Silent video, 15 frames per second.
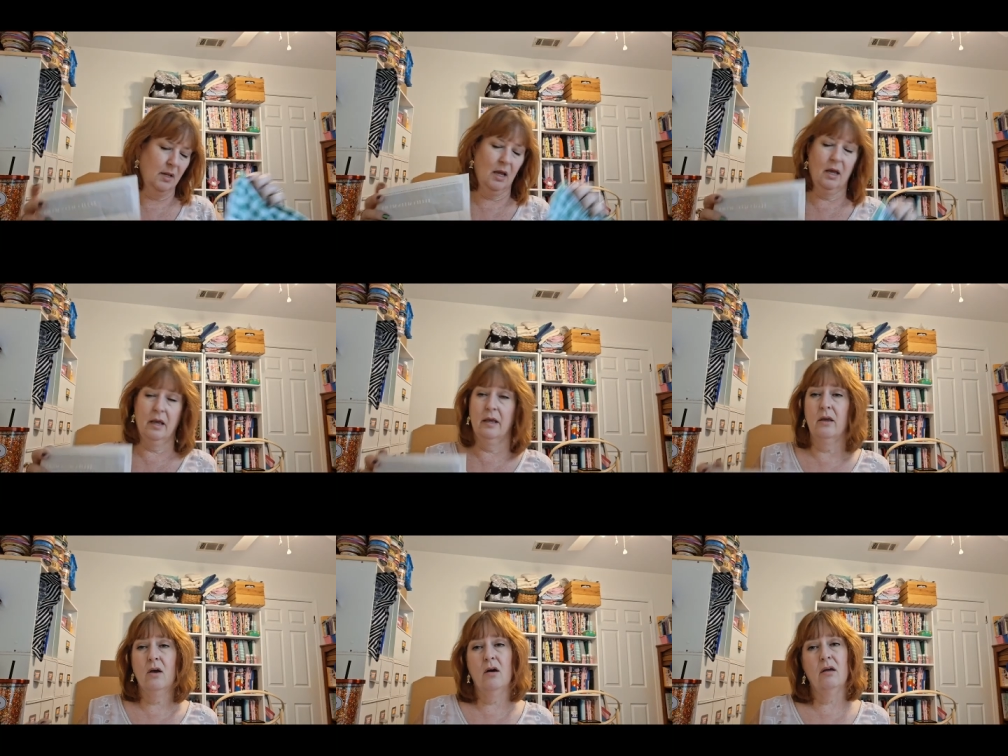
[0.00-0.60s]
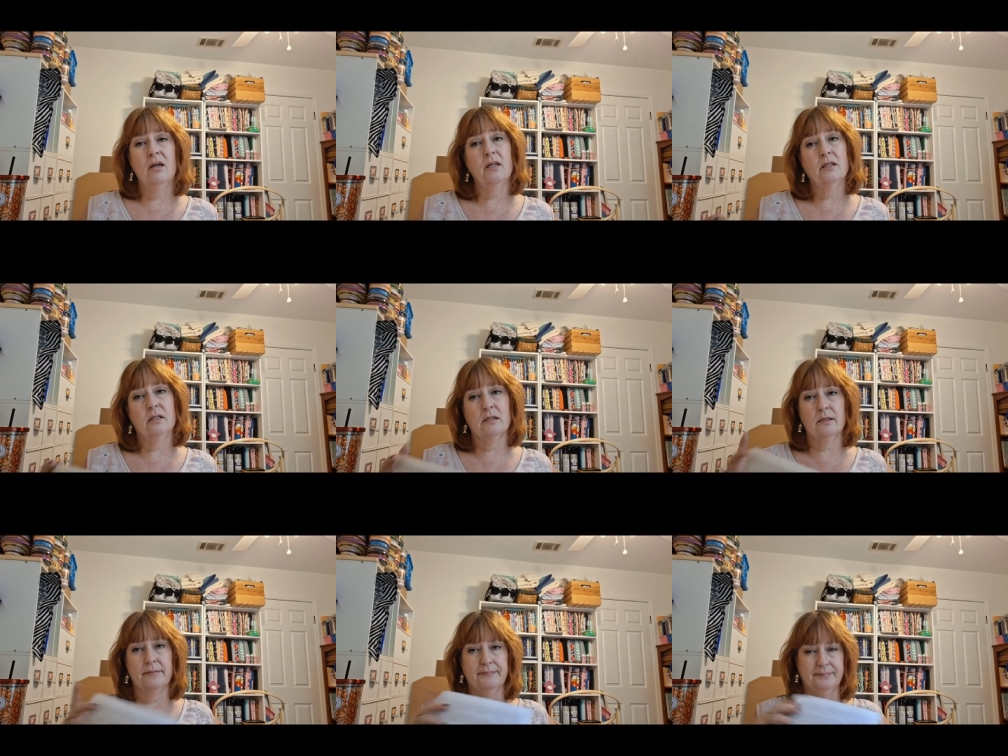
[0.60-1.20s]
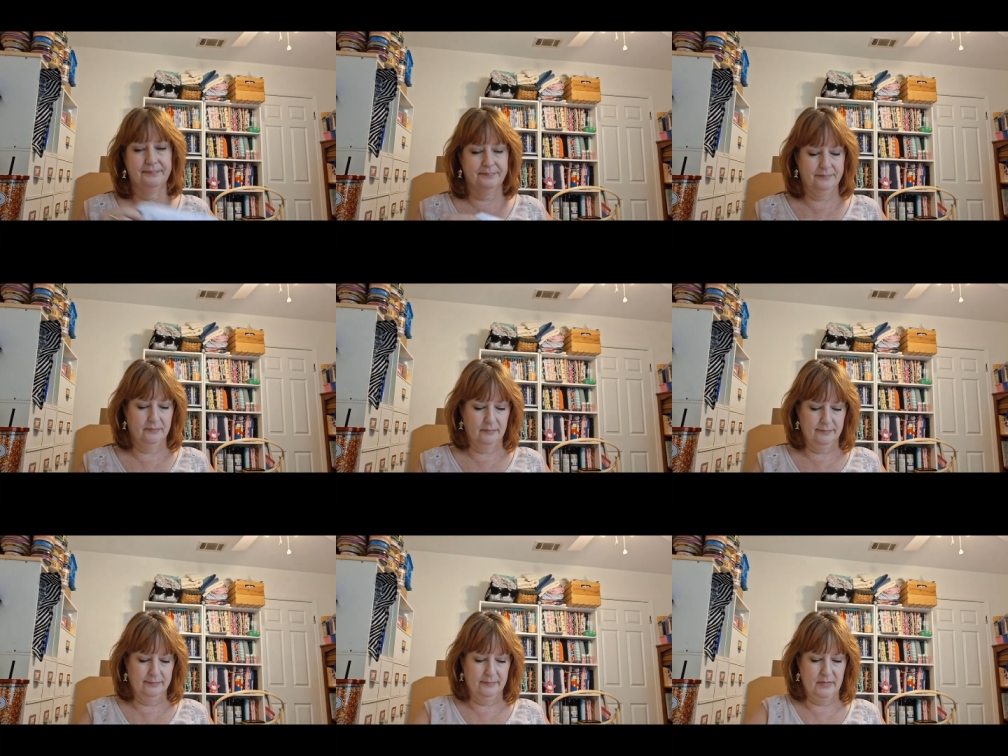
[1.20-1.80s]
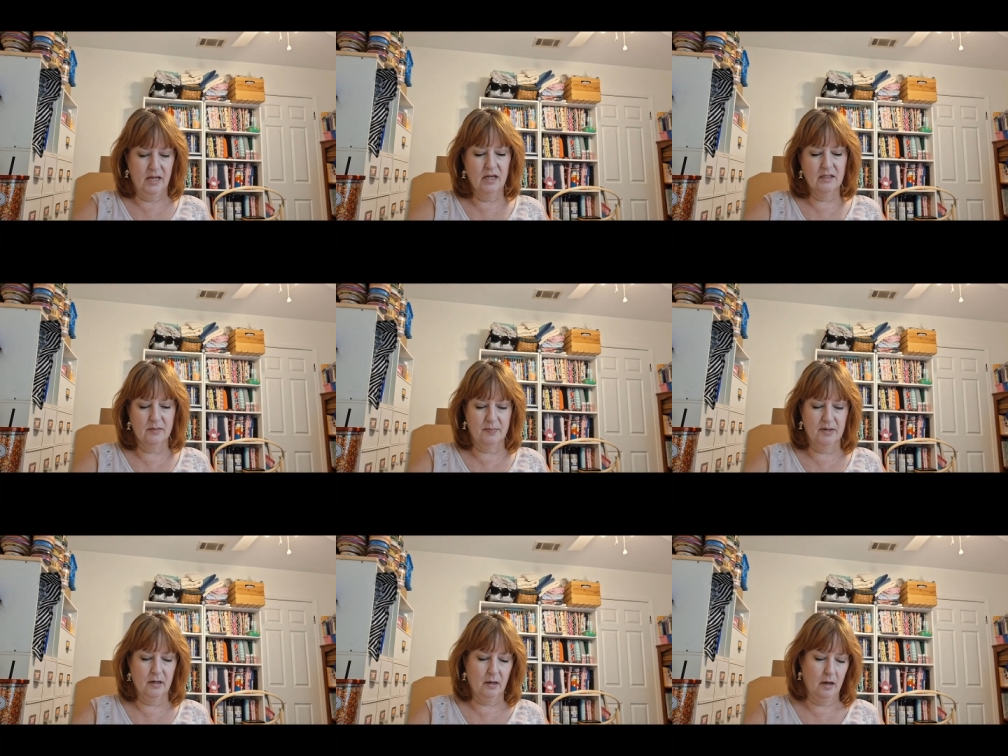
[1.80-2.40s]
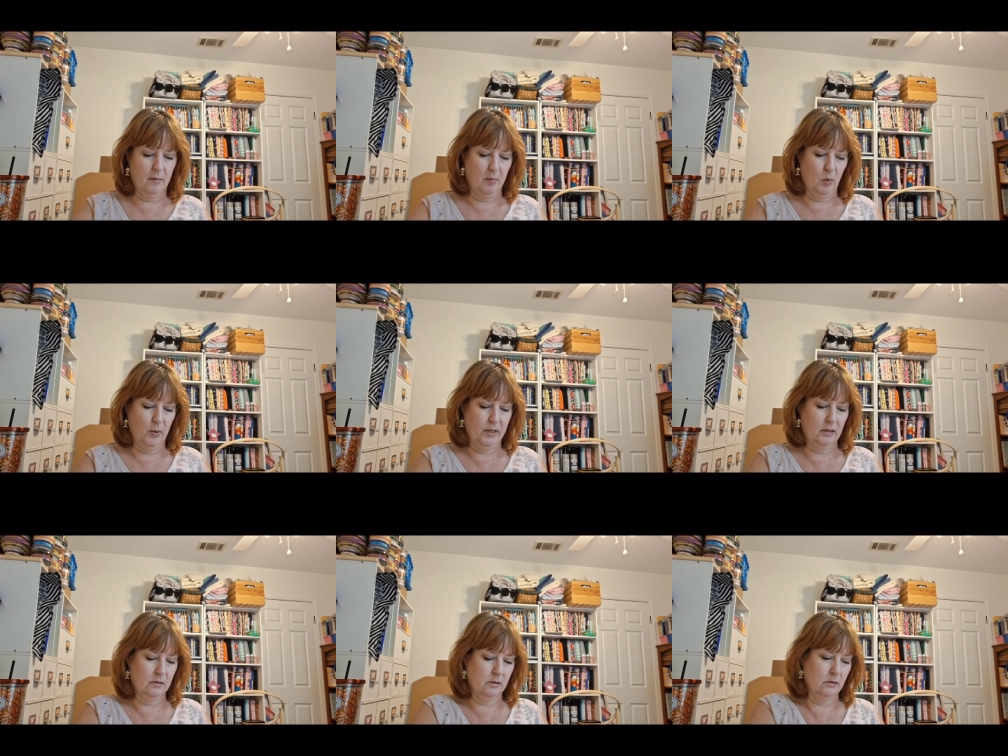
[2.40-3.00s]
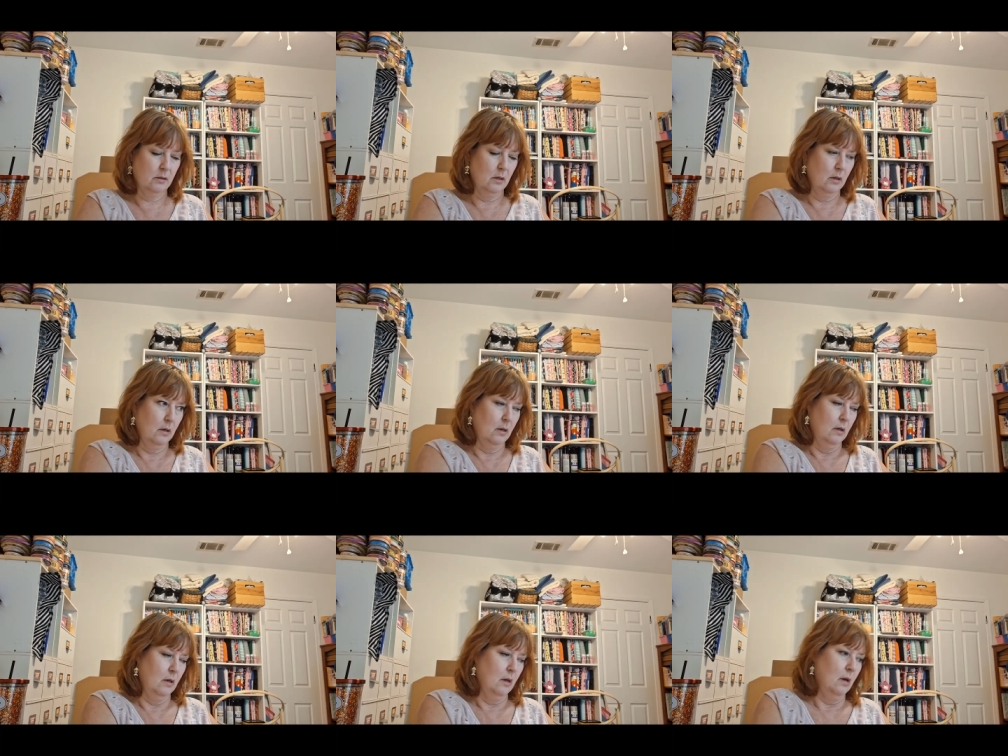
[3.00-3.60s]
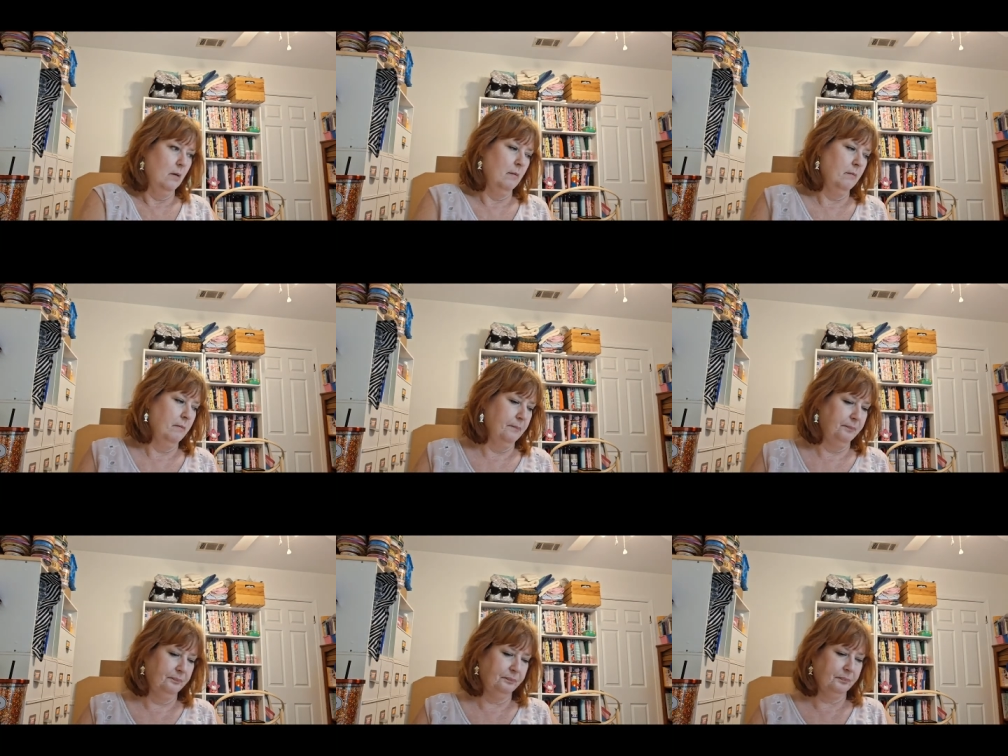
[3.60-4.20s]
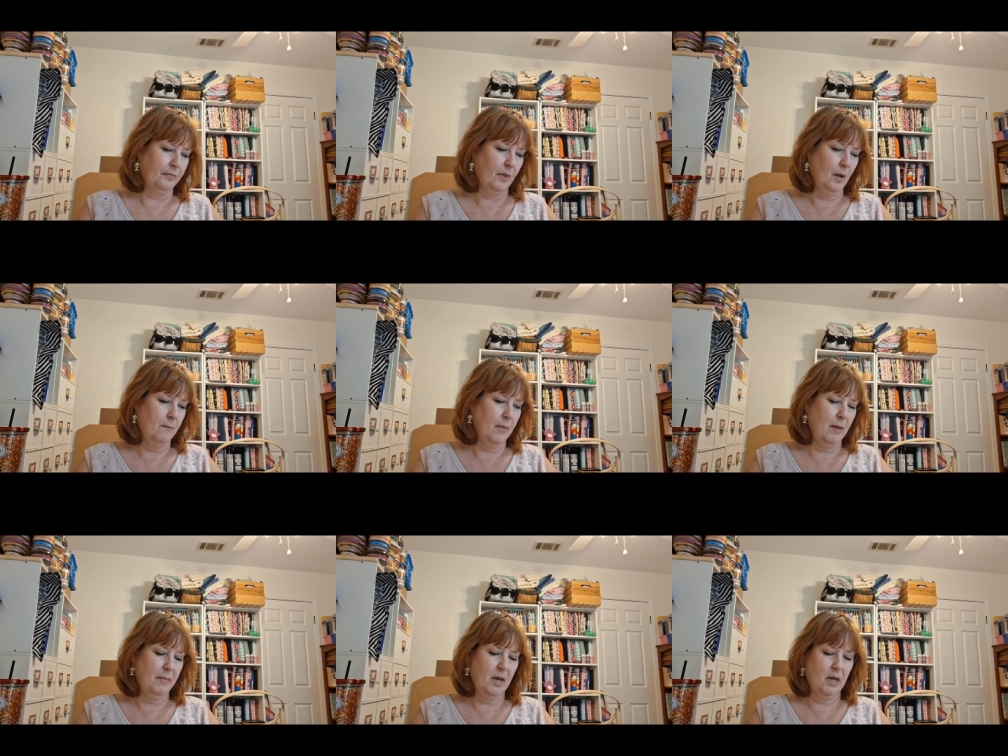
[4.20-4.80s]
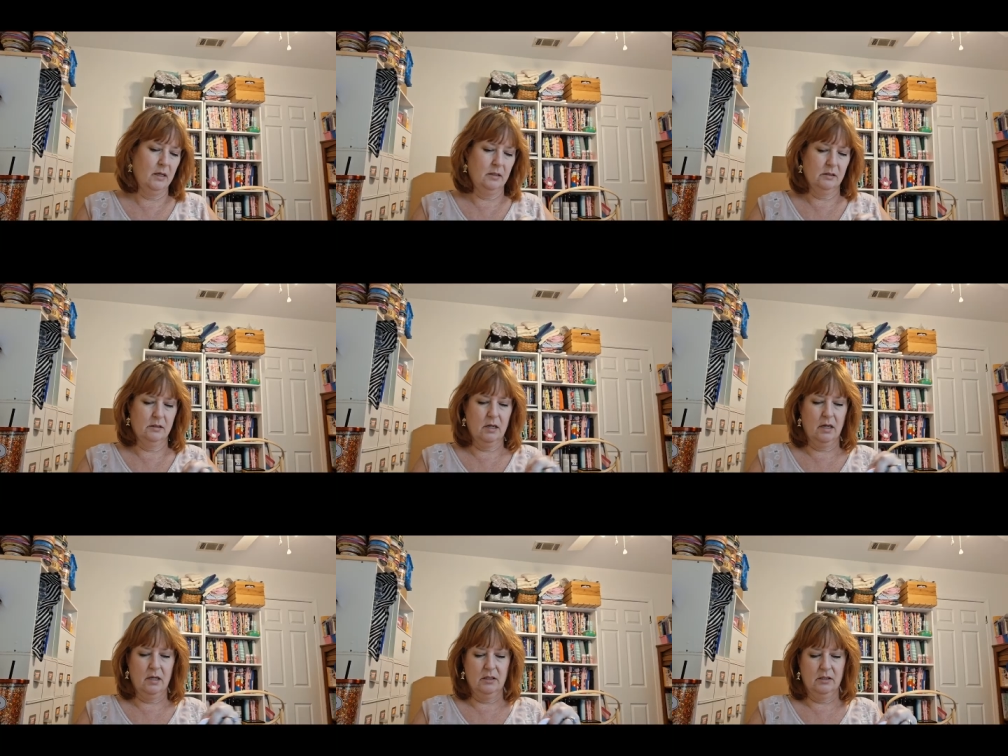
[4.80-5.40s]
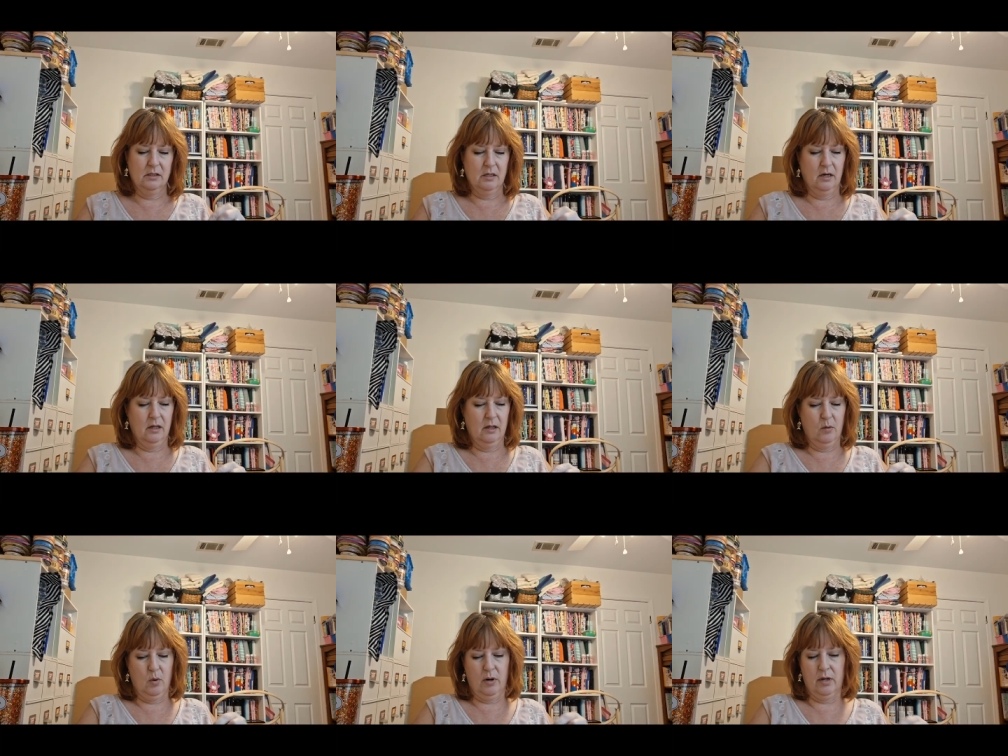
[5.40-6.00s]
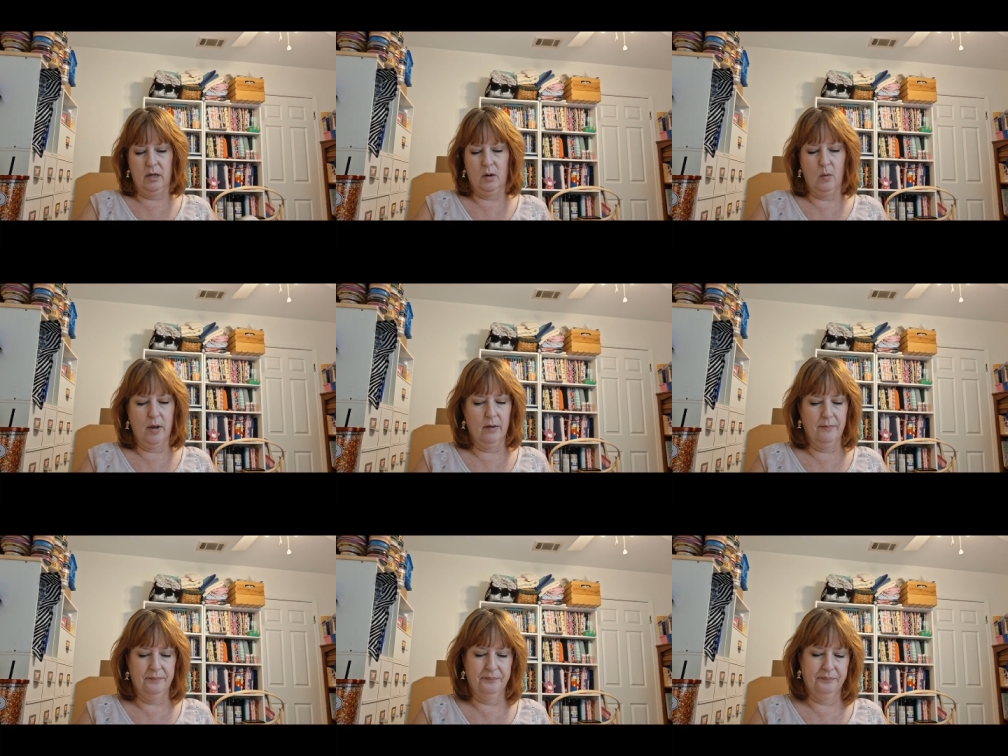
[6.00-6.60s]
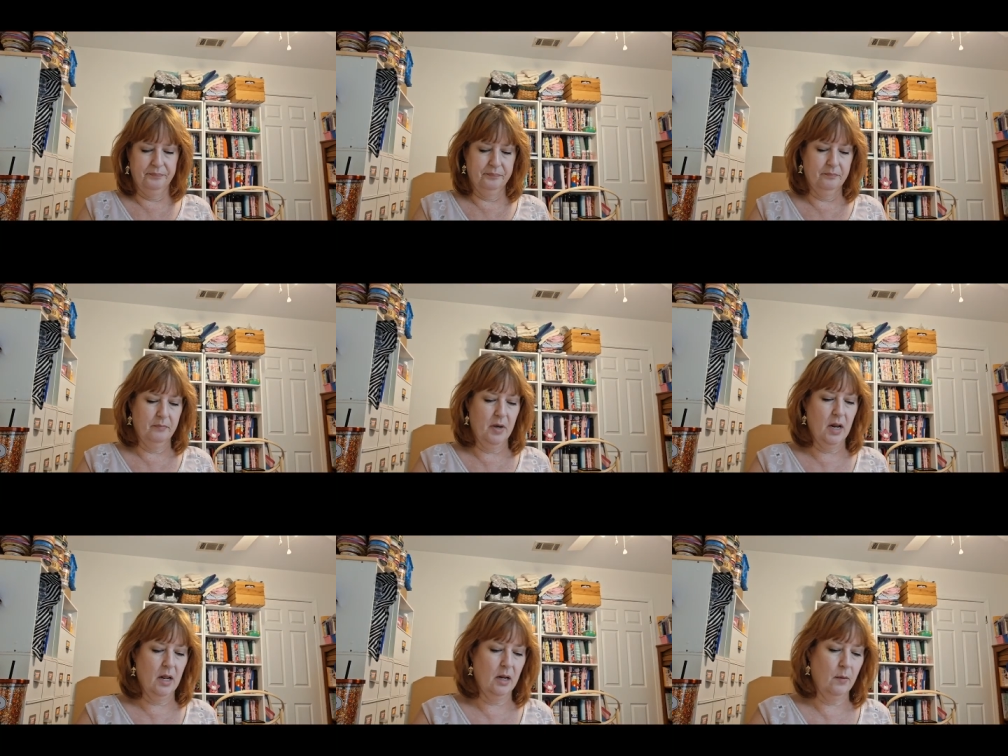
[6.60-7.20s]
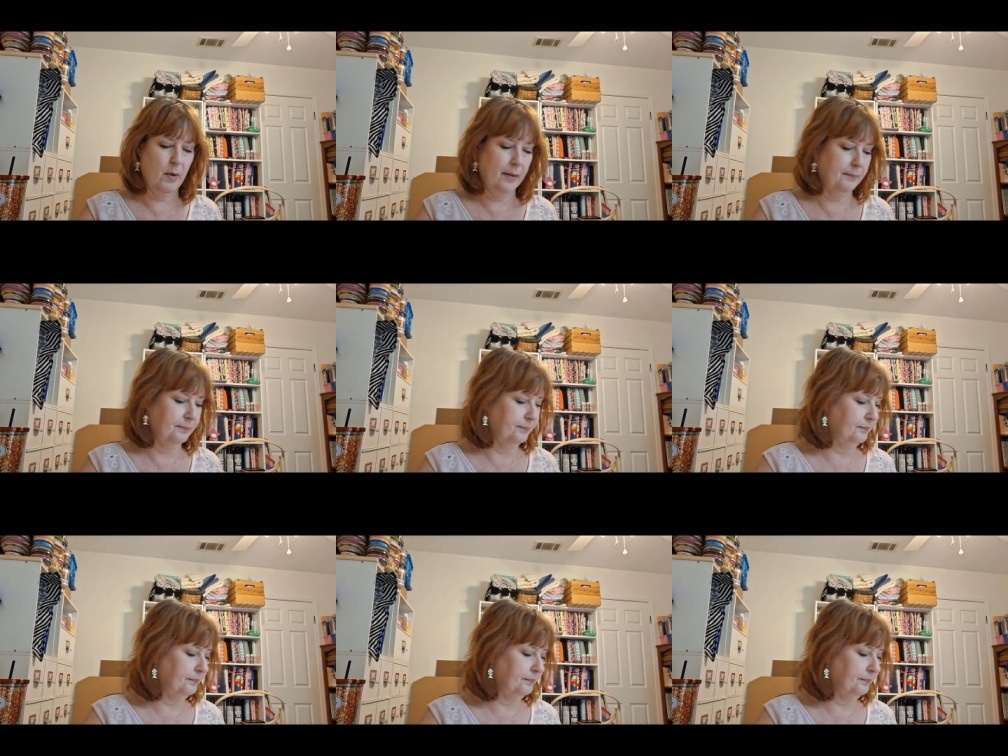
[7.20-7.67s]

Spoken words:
Okay, y'all, it's been a couple weeks. My mind is not necessarily working well. But anyway.